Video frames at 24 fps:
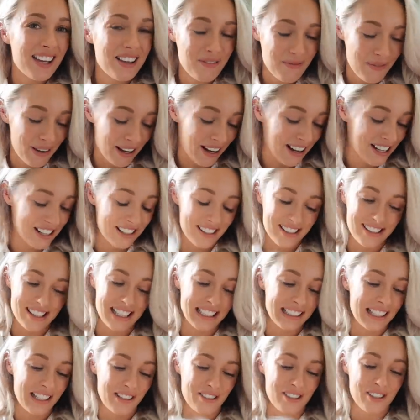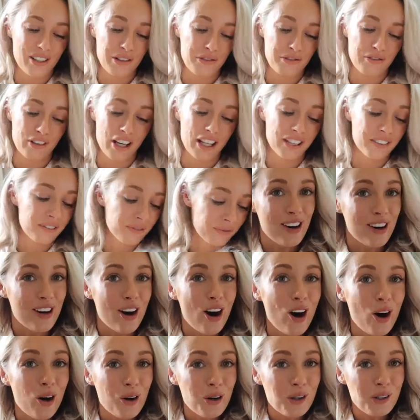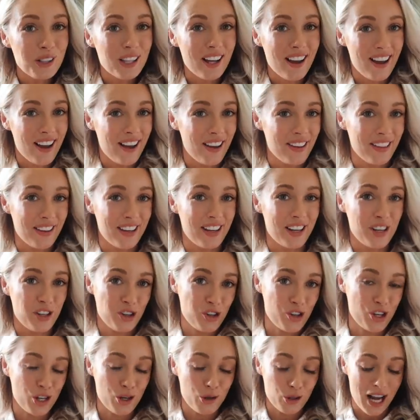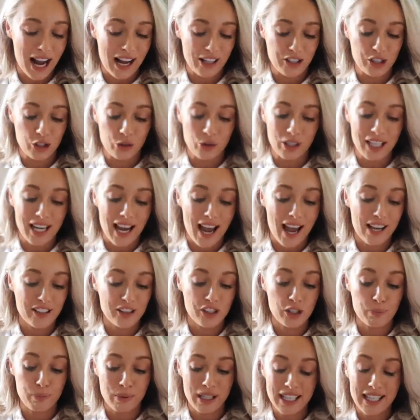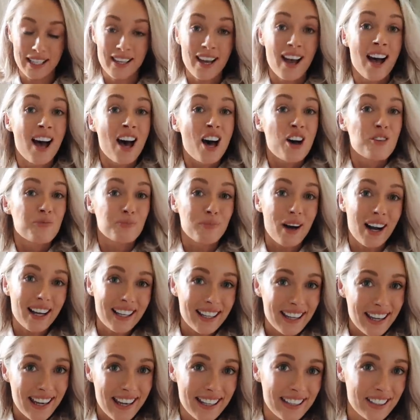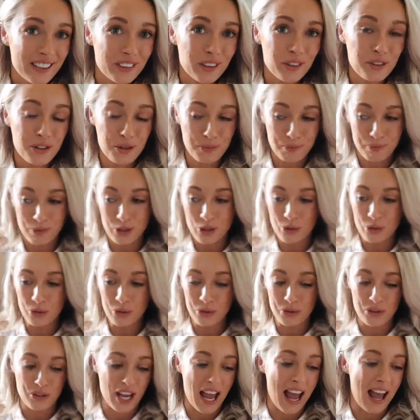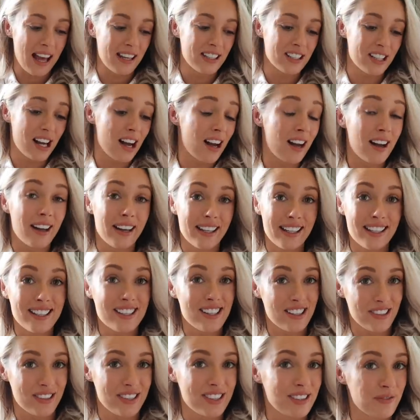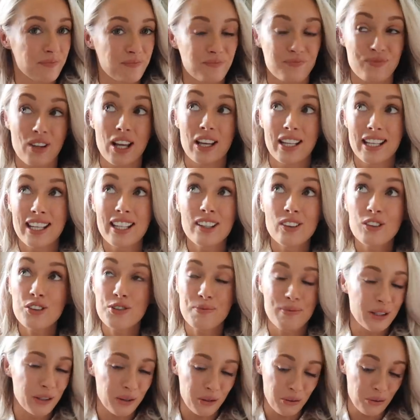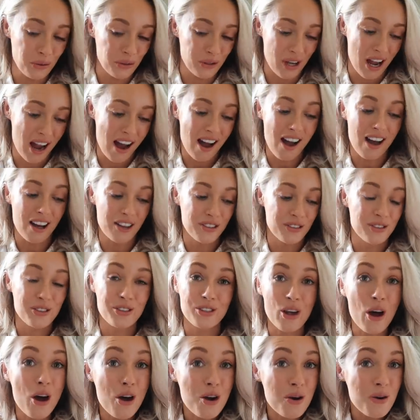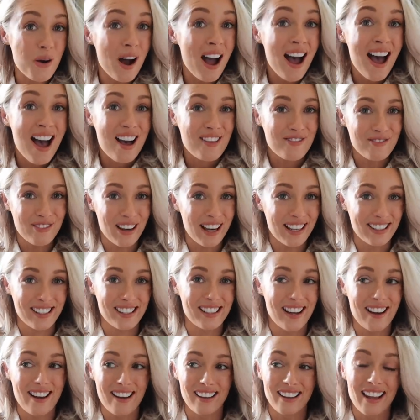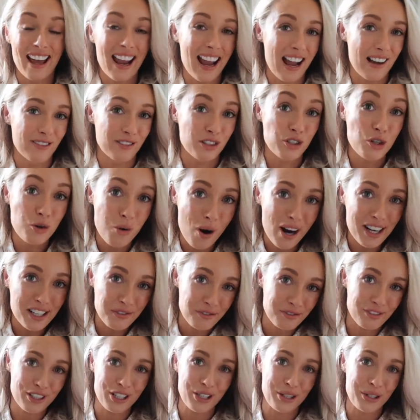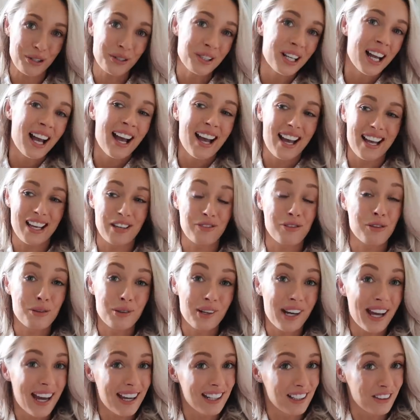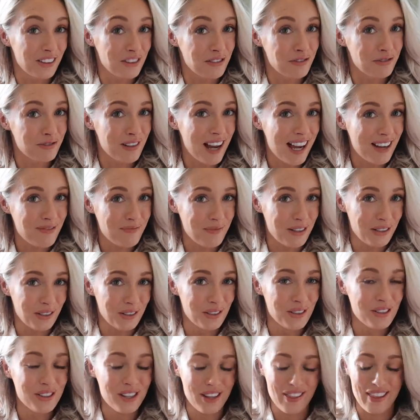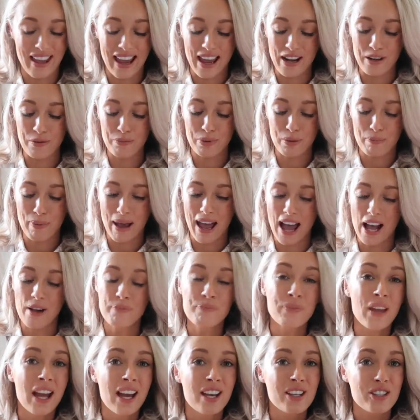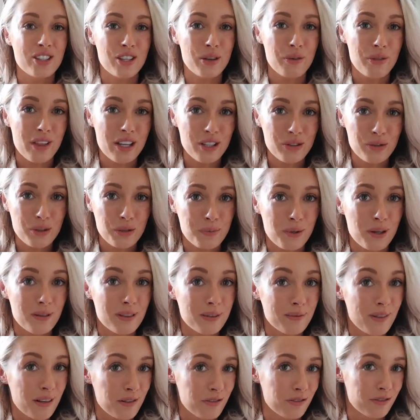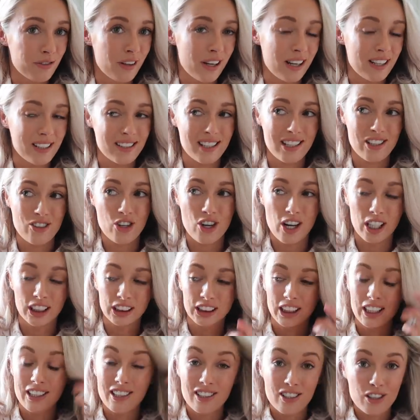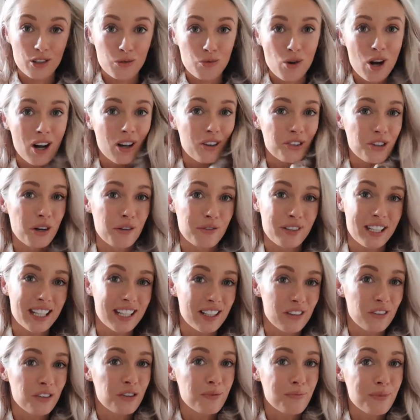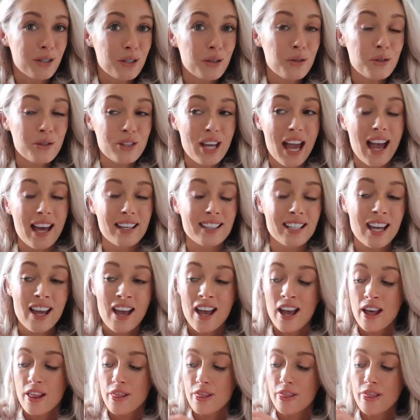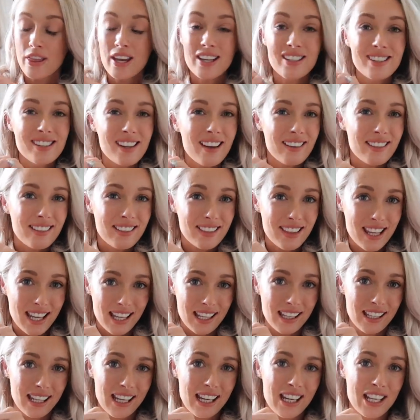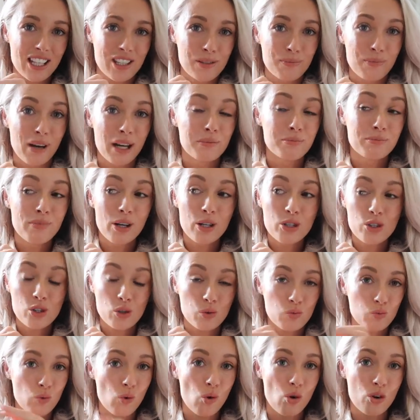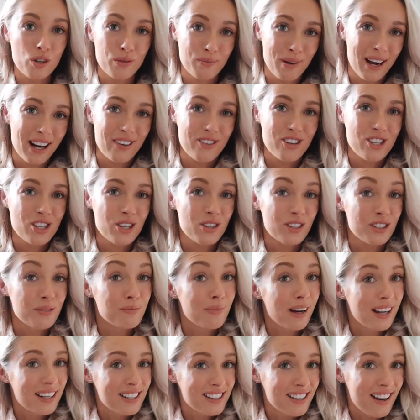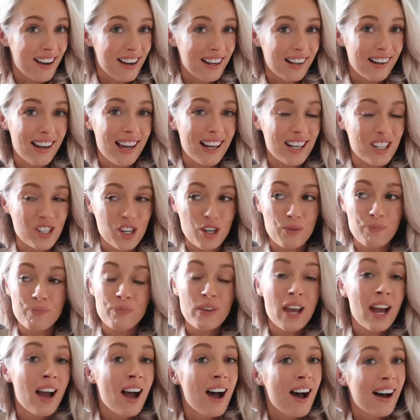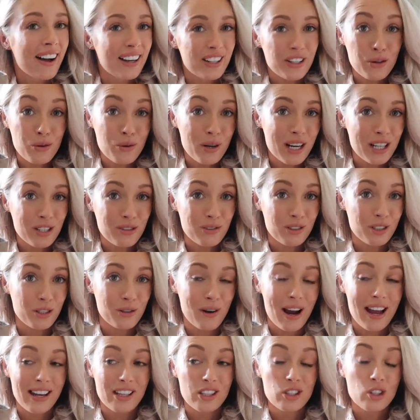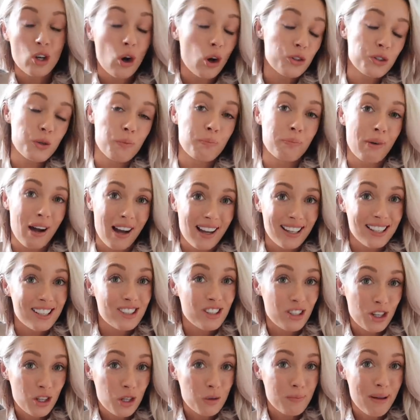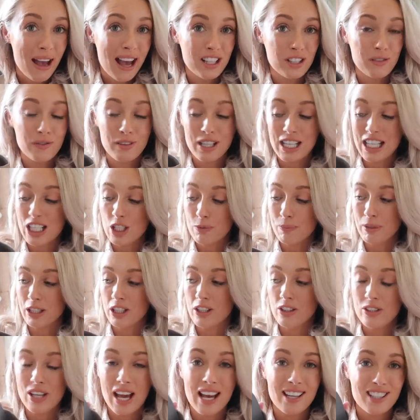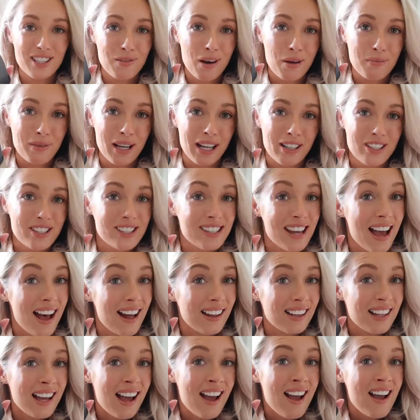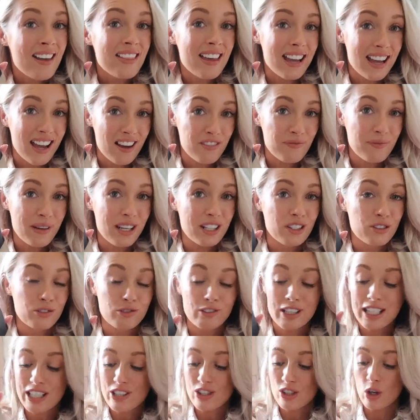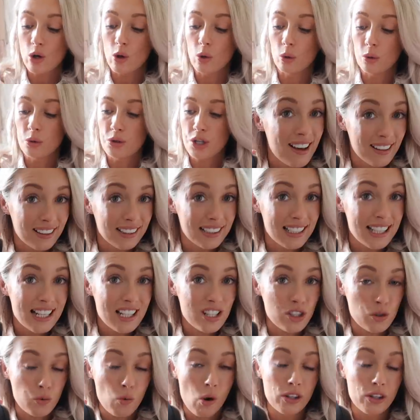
but I just think they're so fun. A whole other shoe category has to be my heeled mules, and heeled mules are so versatile. I have quite a few. If you thought I had a lot of flat mules, then prepare. So this was probably my first introduction into the world of heeled mules, and this I think is my most worn pair of shoes in my entire collection. I always regret not buying two pairs of these because, as you might be able to tell, they have been resold at least